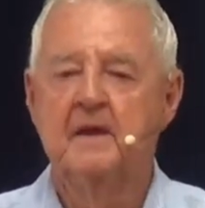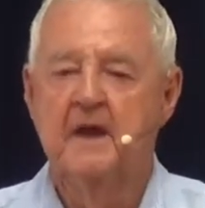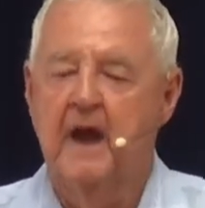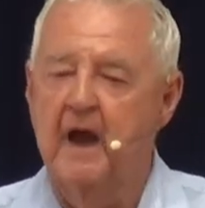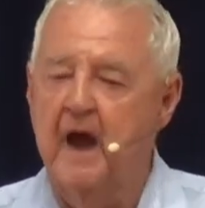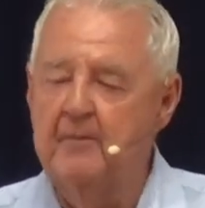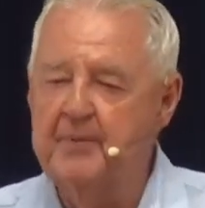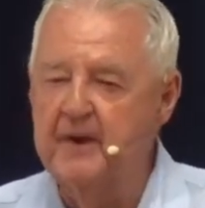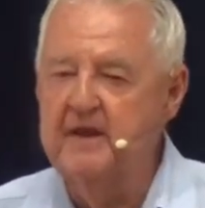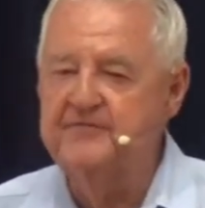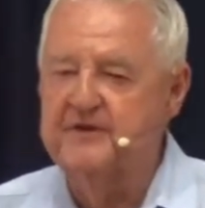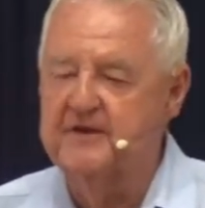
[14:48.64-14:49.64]
And I
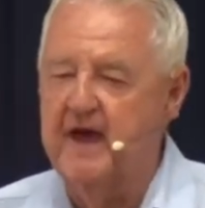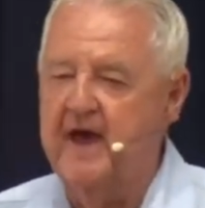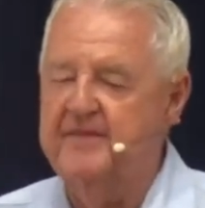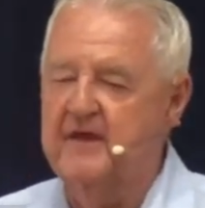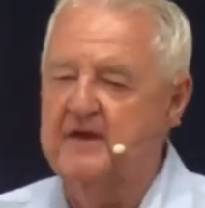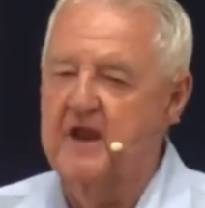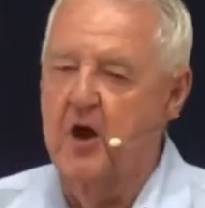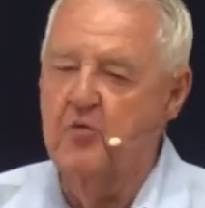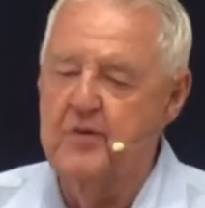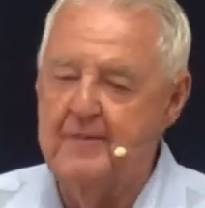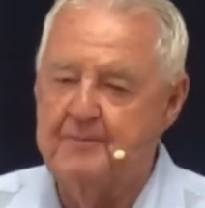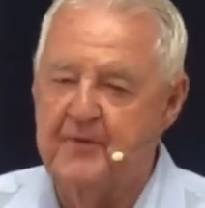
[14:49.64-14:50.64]
believe today that no
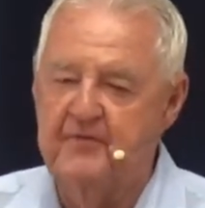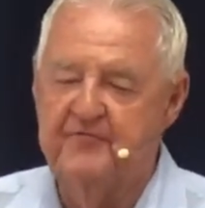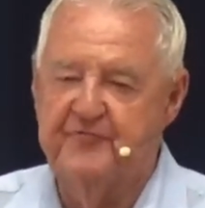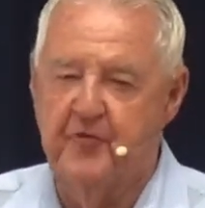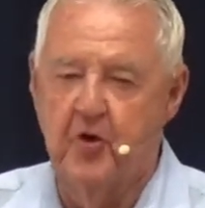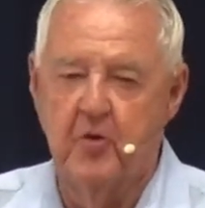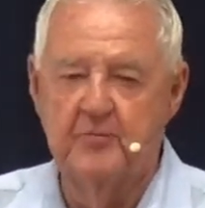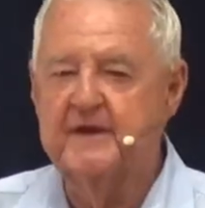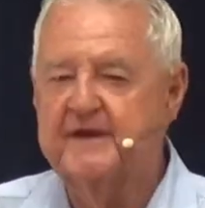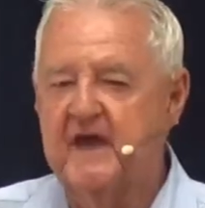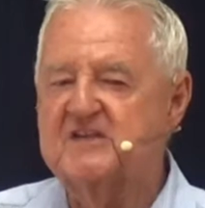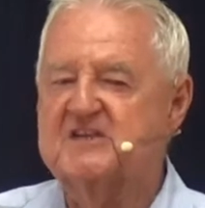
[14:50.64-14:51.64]
weapon formed
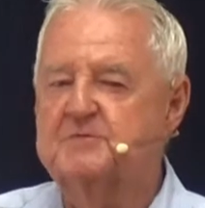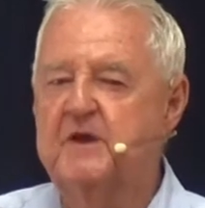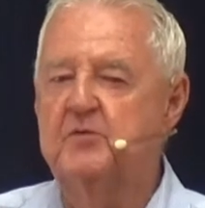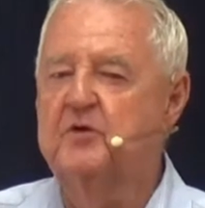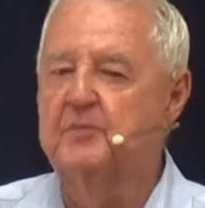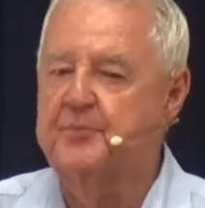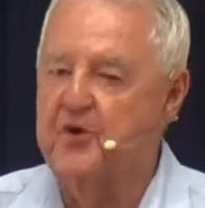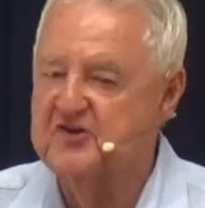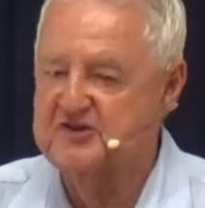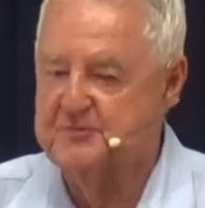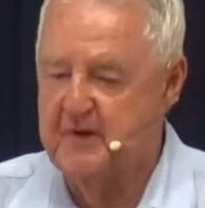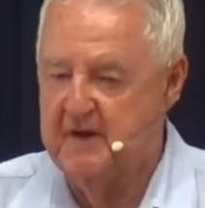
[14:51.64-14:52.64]
against me will
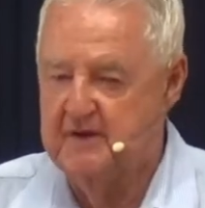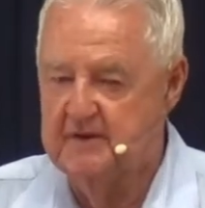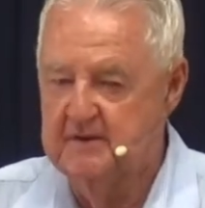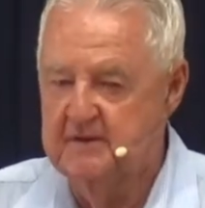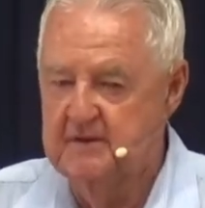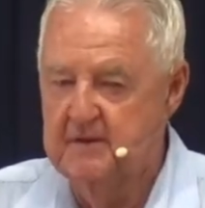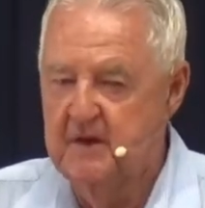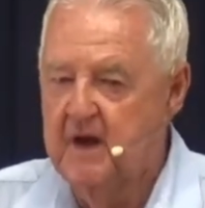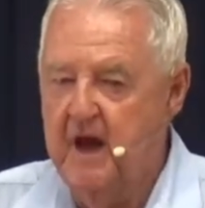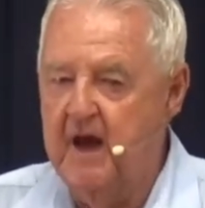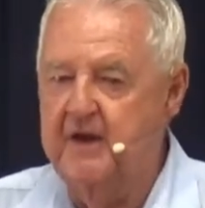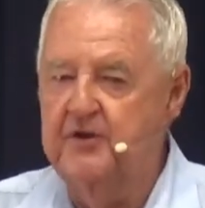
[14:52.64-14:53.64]
prosper.
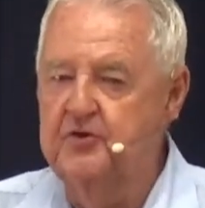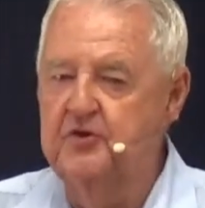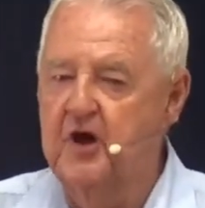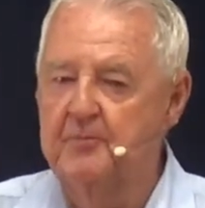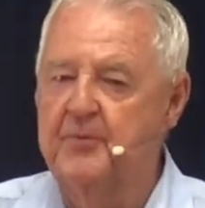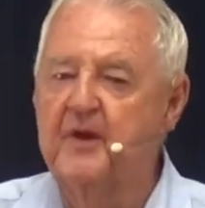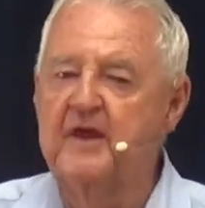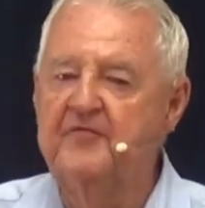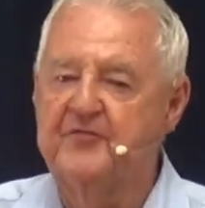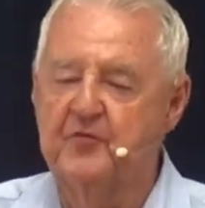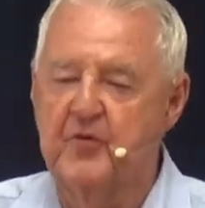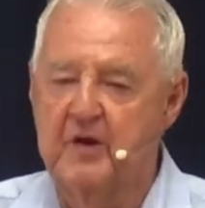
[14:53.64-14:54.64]
I do not believe
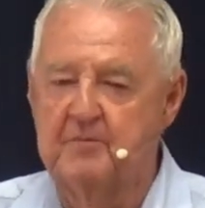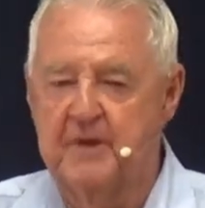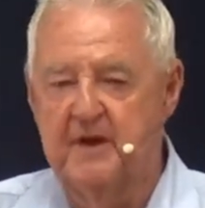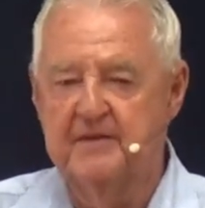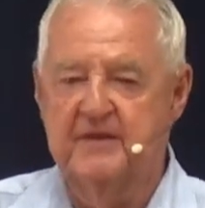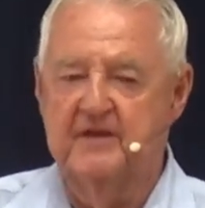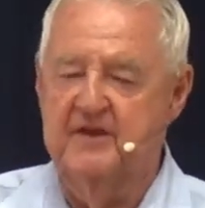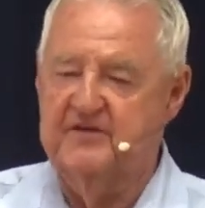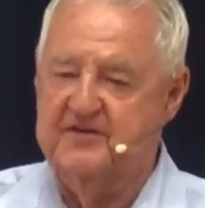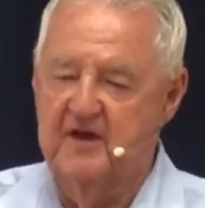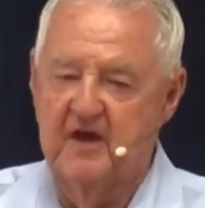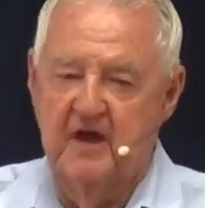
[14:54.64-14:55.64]
for one minute that
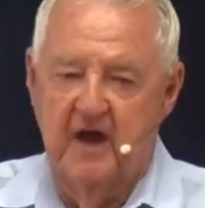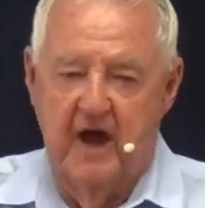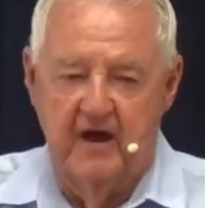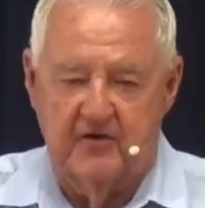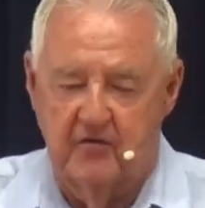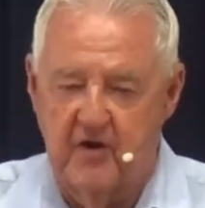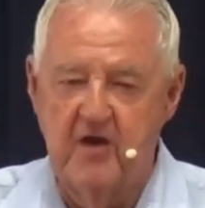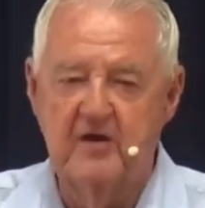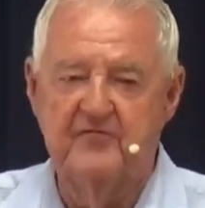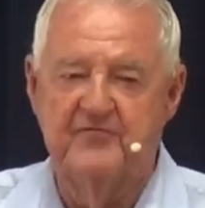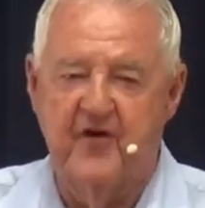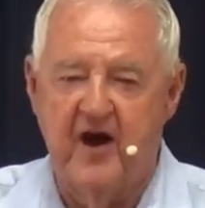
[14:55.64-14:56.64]
this uh,
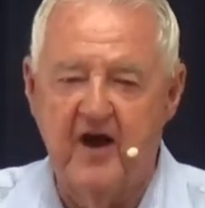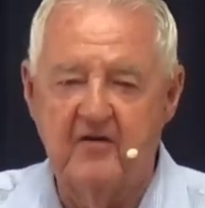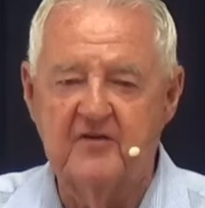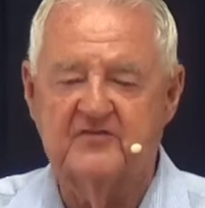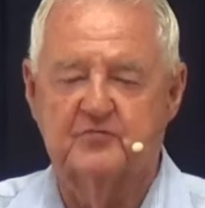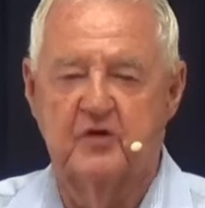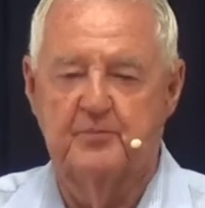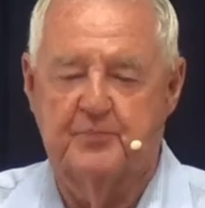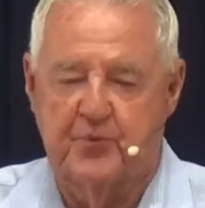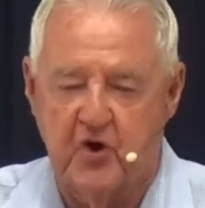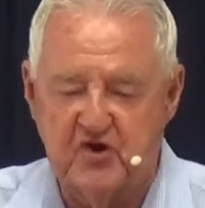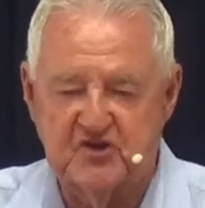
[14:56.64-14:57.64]
coronavirus will
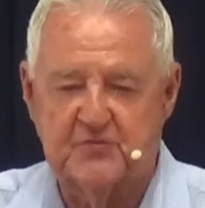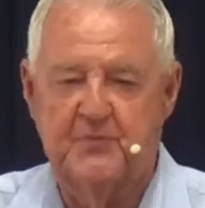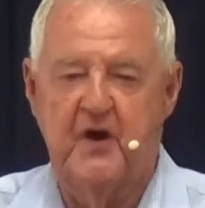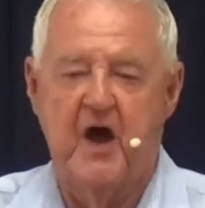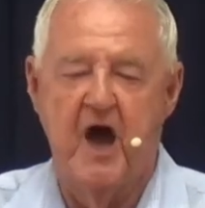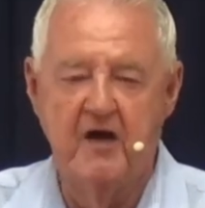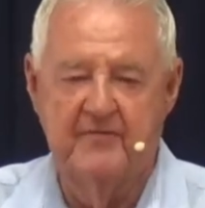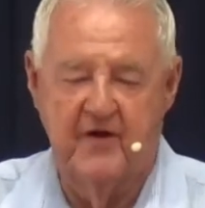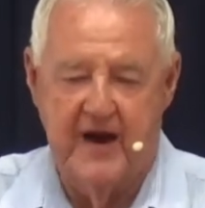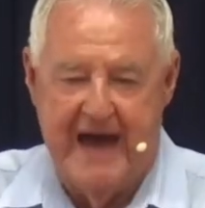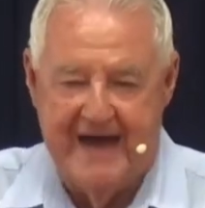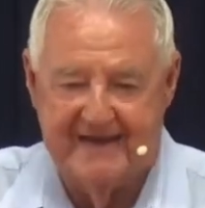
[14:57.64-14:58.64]
prosper
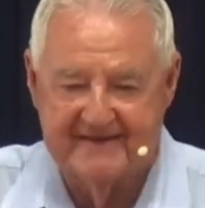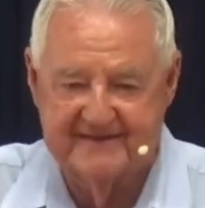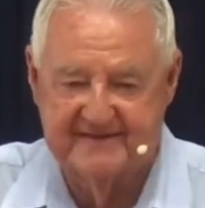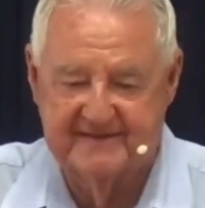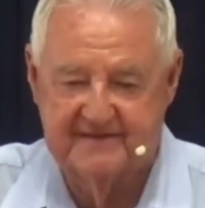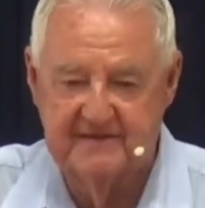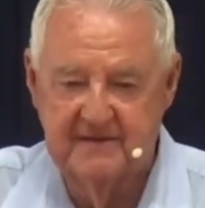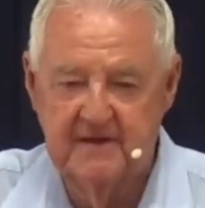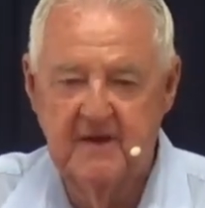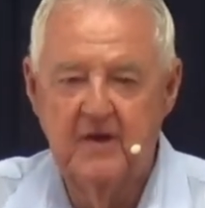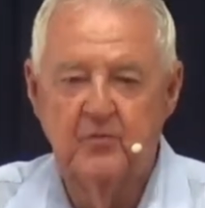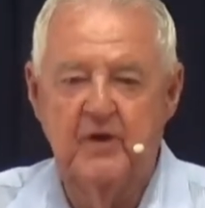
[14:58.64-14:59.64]
over us.
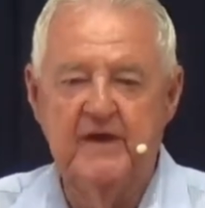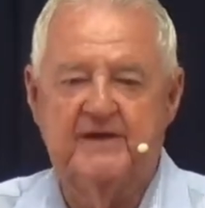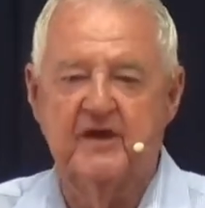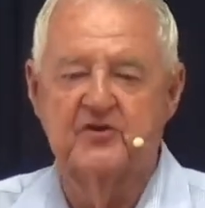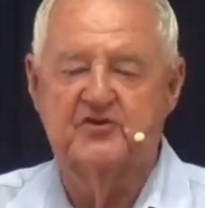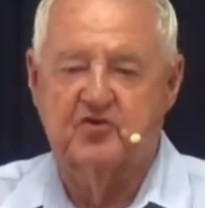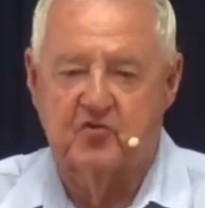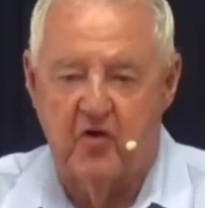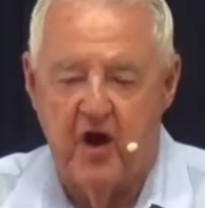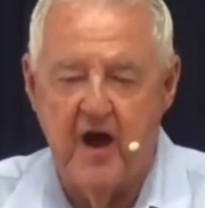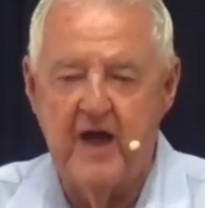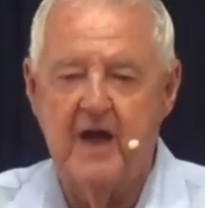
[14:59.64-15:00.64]
We can
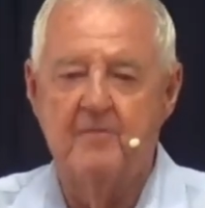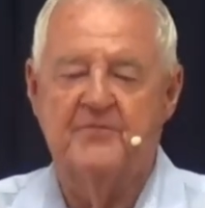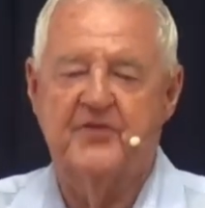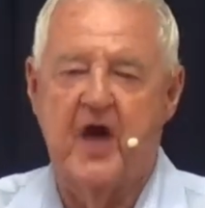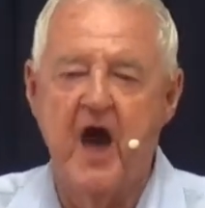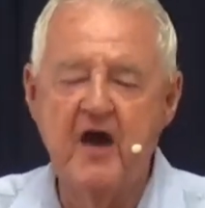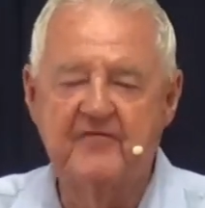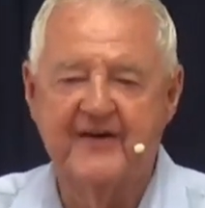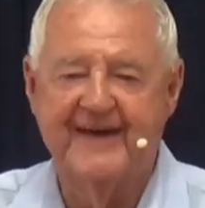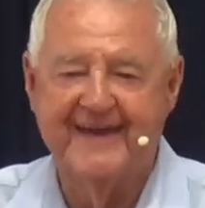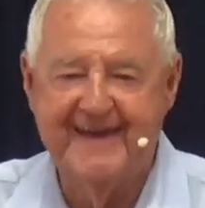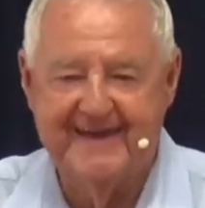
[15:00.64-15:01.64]
triumph
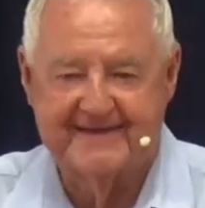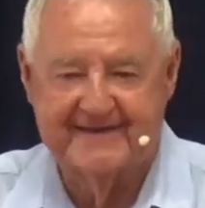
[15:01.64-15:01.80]
over it.